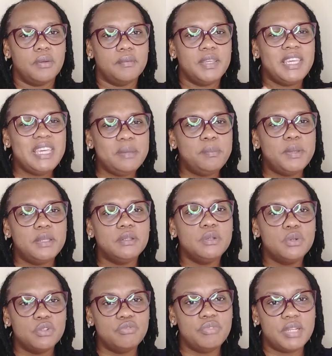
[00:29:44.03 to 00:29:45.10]
keeping
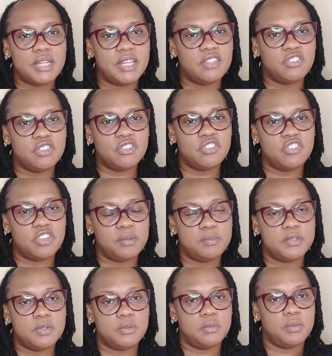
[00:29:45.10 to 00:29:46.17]
good
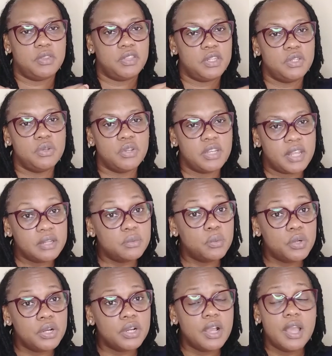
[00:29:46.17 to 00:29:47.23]
relationships within your
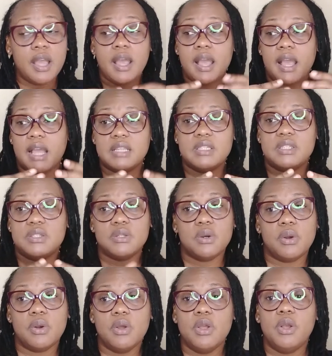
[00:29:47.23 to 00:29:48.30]
network. And
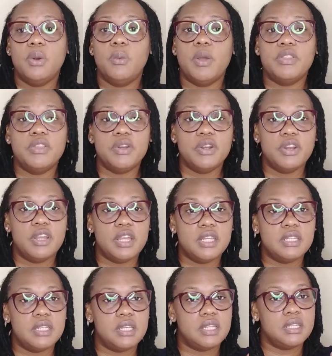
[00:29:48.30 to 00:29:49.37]
so whether
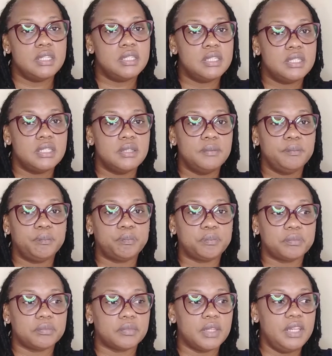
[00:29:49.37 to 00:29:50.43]
it is,
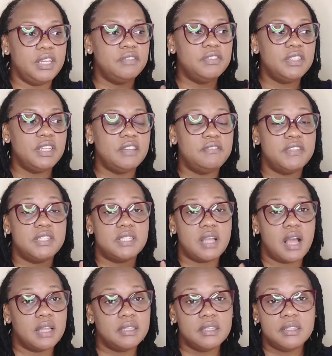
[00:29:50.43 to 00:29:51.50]
even if it's
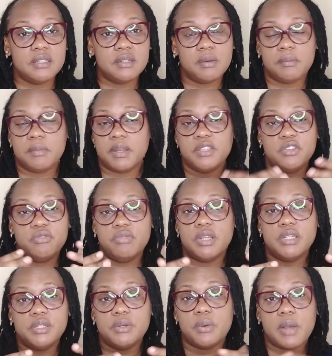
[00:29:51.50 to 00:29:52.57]
under the number and you really
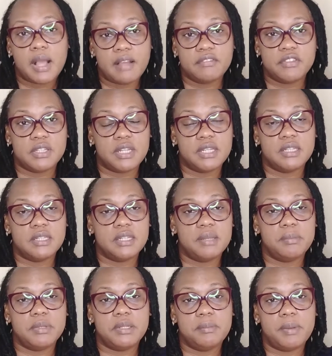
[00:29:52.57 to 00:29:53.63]
don't have to let the
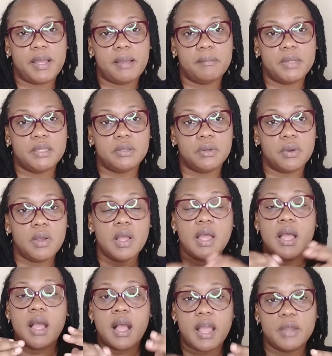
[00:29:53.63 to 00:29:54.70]
Labor Department know,
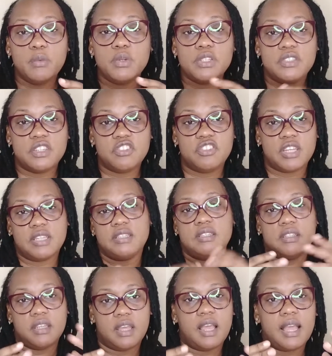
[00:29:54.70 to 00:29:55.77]
I would suggest,
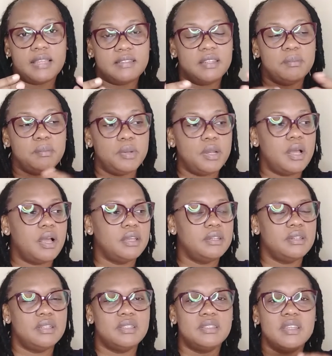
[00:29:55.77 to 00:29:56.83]
as
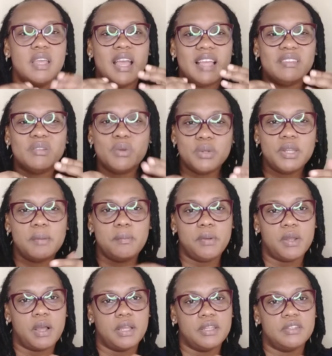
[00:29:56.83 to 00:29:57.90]
employers, as good
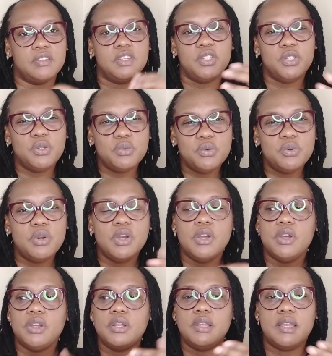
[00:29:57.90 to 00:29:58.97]
employers, you
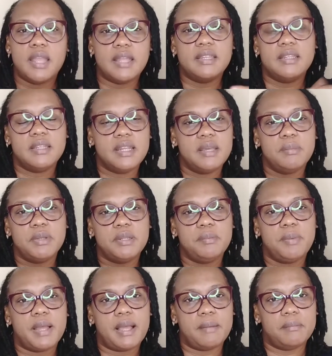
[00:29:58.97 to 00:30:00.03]
let the labor
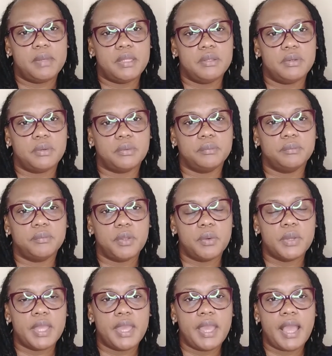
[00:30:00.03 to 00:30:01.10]
department know.
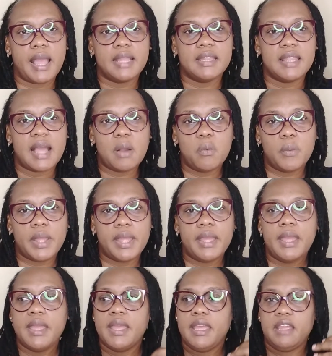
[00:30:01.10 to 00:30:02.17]
Okay, and that way,
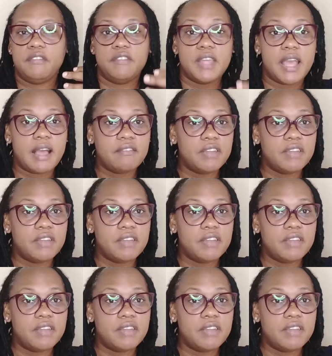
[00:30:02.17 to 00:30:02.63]
if they have